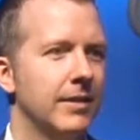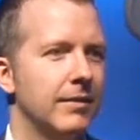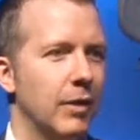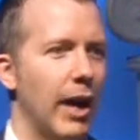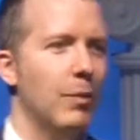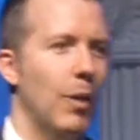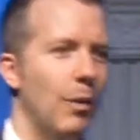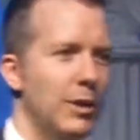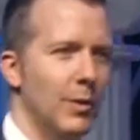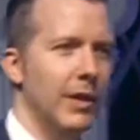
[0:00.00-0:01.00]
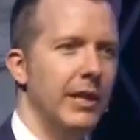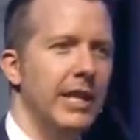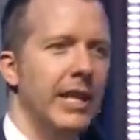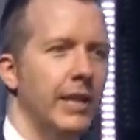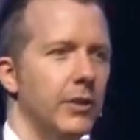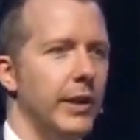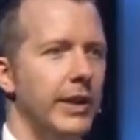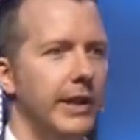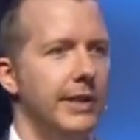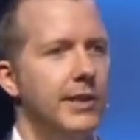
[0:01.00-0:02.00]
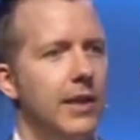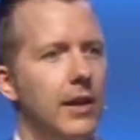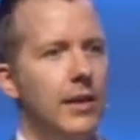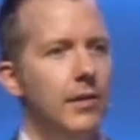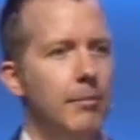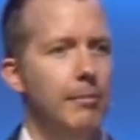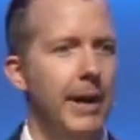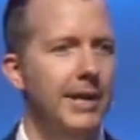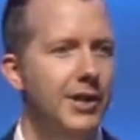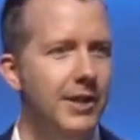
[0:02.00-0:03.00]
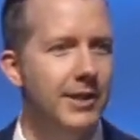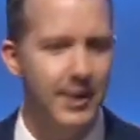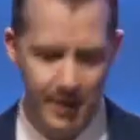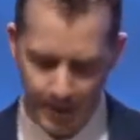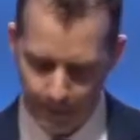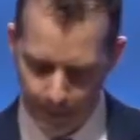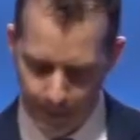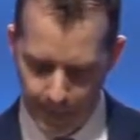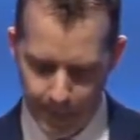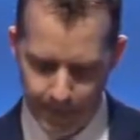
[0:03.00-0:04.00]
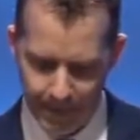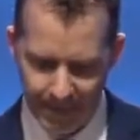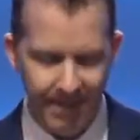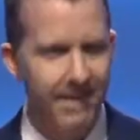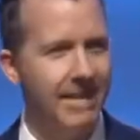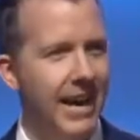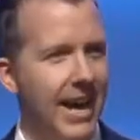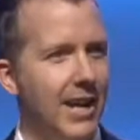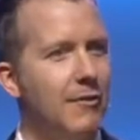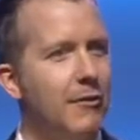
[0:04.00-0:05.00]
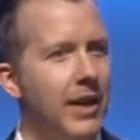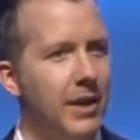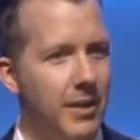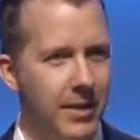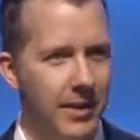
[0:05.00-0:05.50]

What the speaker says: Right? What was one of the key ingredients? Patience and faith.